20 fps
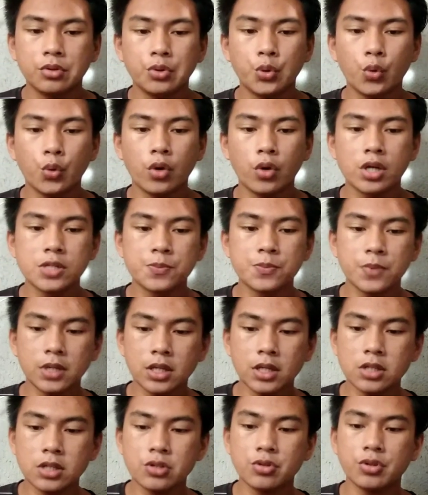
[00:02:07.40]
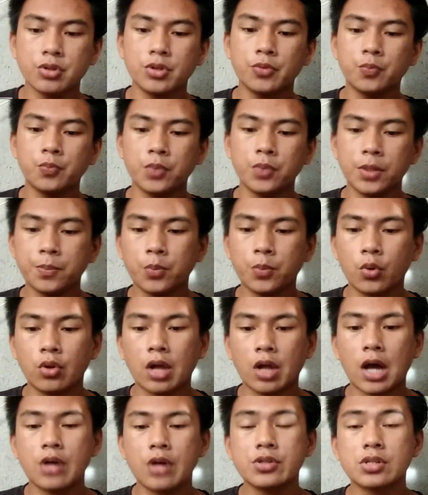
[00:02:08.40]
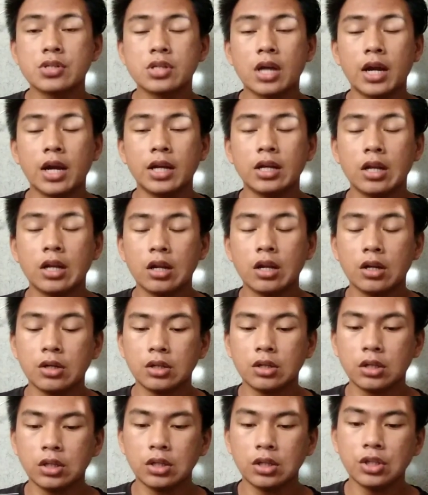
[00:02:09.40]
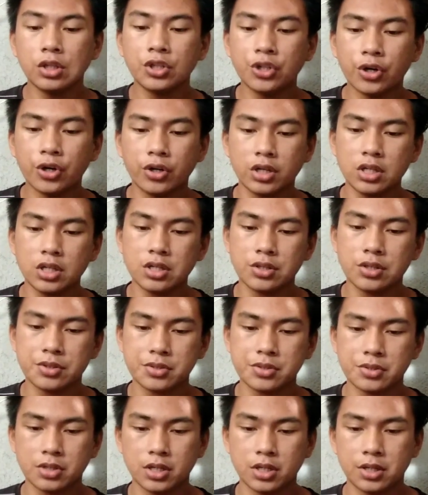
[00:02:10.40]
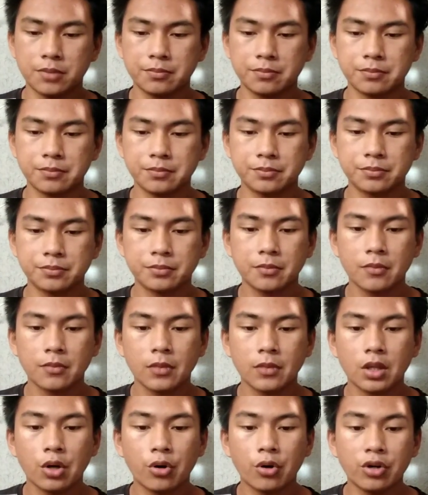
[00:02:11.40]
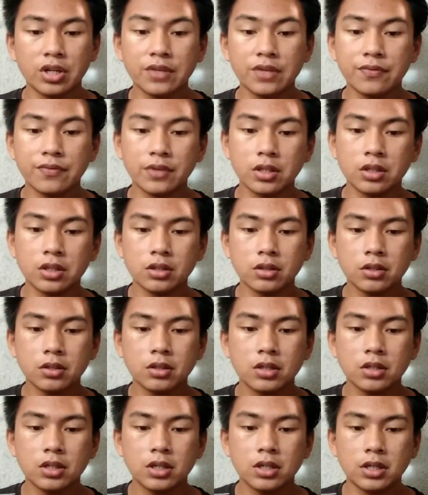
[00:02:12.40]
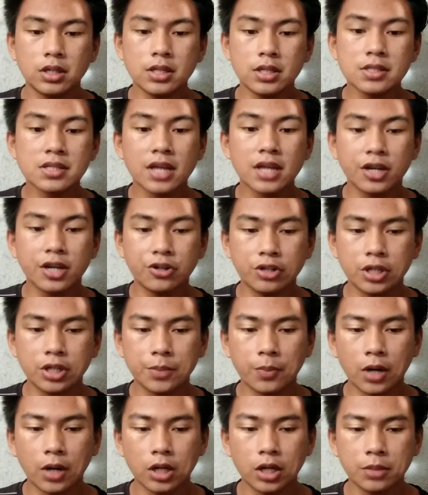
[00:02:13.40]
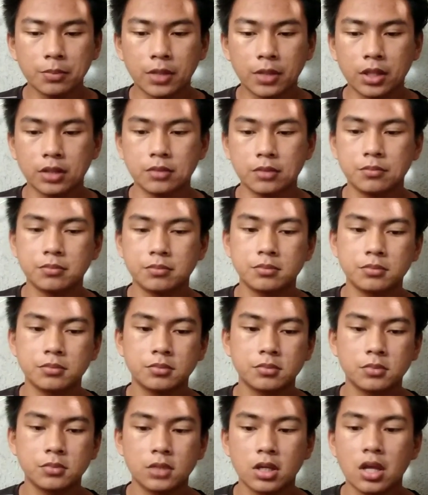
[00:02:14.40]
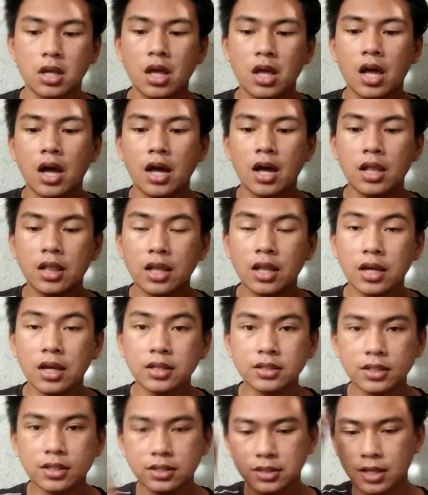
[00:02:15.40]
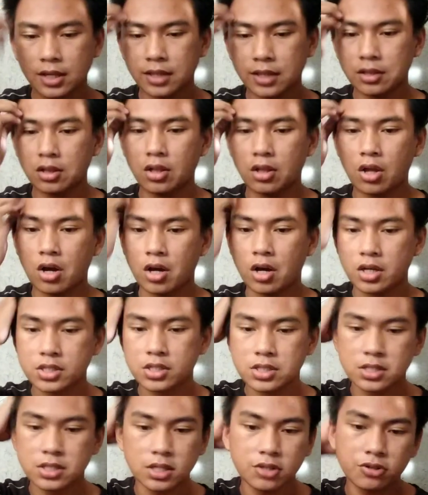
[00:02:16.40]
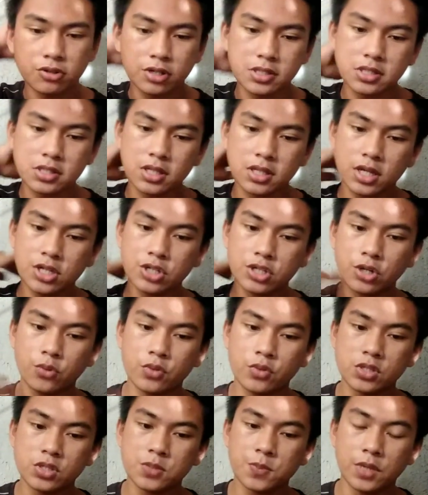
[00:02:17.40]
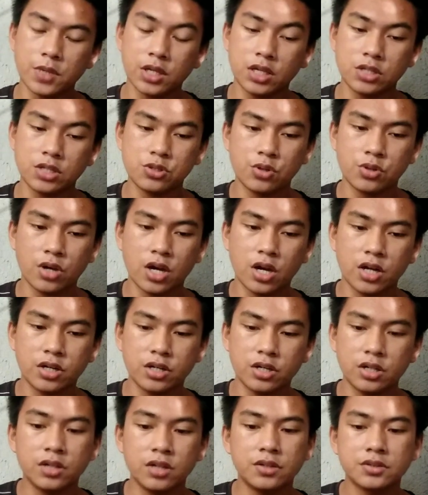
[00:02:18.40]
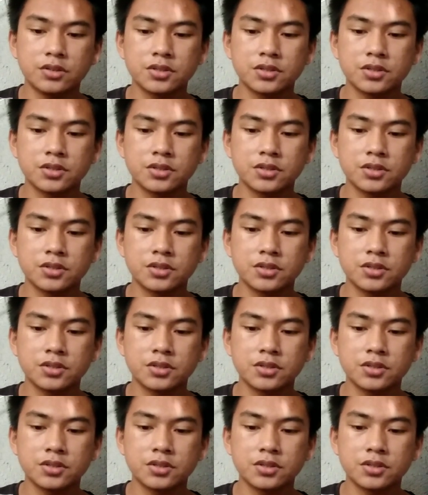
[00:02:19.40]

You are speaking to your people outside in your industry or even inside your department. A lot can get lost in translation when speaking to others.